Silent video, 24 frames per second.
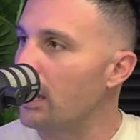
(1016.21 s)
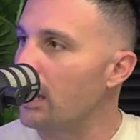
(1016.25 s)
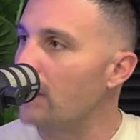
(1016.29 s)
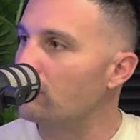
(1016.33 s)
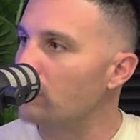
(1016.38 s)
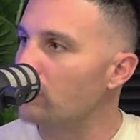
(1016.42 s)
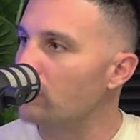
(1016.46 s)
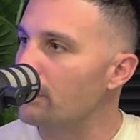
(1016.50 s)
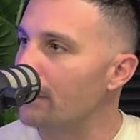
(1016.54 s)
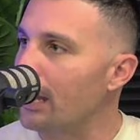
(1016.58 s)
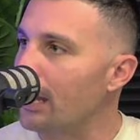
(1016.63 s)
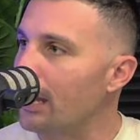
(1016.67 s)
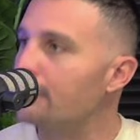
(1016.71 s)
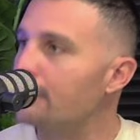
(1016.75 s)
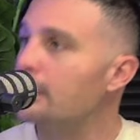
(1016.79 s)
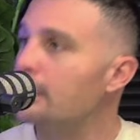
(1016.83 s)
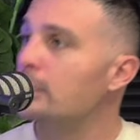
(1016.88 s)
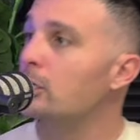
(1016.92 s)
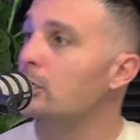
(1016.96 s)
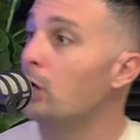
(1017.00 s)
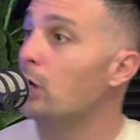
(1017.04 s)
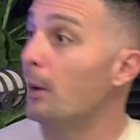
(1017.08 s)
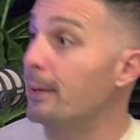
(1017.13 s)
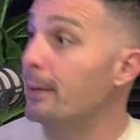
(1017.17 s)

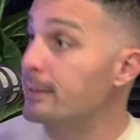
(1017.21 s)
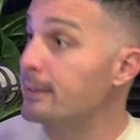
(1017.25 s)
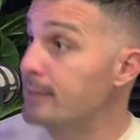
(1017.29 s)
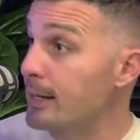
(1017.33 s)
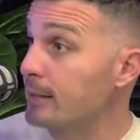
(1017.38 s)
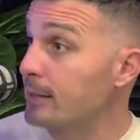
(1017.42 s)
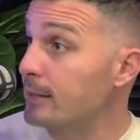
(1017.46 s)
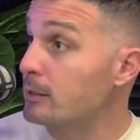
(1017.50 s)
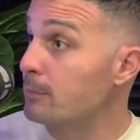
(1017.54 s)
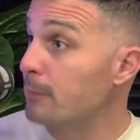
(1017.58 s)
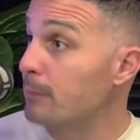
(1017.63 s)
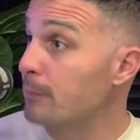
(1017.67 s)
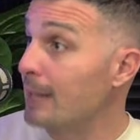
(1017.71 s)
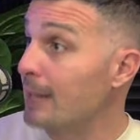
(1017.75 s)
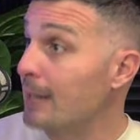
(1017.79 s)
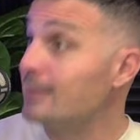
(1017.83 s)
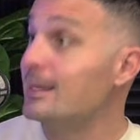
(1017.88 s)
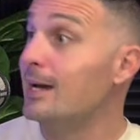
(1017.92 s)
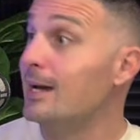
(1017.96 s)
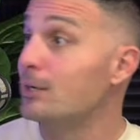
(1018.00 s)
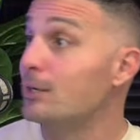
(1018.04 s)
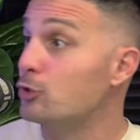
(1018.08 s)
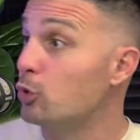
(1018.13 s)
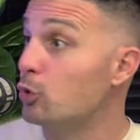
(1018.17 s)
repayment going down to pay
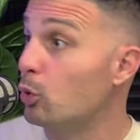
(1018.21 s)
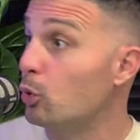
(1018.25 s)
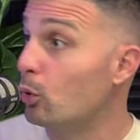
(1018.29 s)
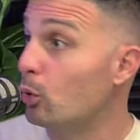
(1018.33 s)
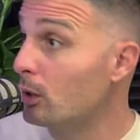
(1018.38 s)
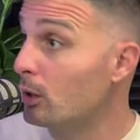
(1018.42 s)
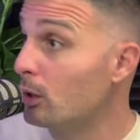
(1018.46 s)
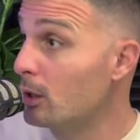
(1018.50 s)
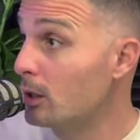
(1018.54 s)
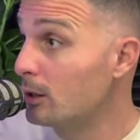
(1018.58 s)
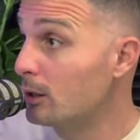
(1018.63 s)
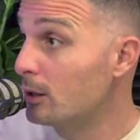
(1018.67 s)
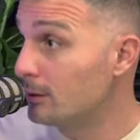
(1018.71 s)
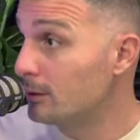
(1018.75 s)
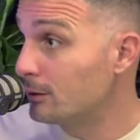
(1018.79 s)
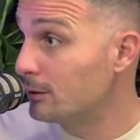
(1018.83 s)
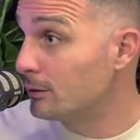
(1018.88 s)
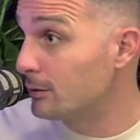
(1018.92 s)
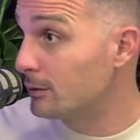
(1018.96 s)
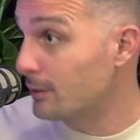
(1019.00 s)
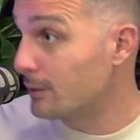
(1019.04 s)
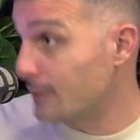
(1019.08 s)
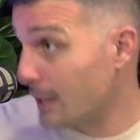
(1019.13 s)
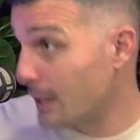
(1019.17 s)
down your
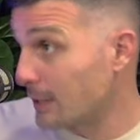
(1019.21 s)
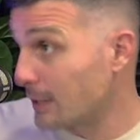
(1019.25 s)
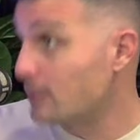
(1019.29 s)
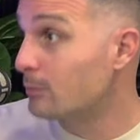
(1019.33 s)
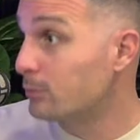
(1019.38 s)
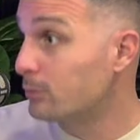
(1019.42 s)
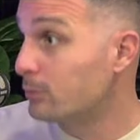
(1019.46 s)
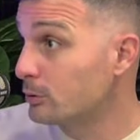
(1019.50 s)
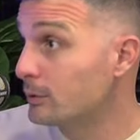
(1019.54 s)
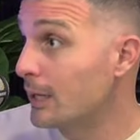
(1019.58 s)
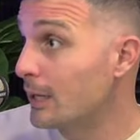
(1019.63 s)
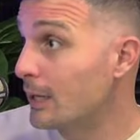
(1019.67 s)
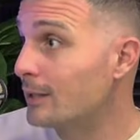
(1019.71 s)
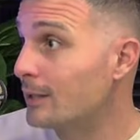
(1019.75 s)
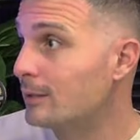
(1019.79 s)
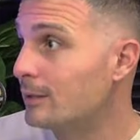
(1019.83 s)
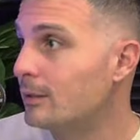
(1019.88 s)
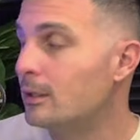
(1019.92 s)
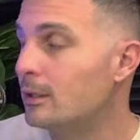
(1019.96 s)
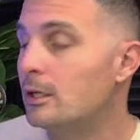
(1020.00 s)
deductible debt,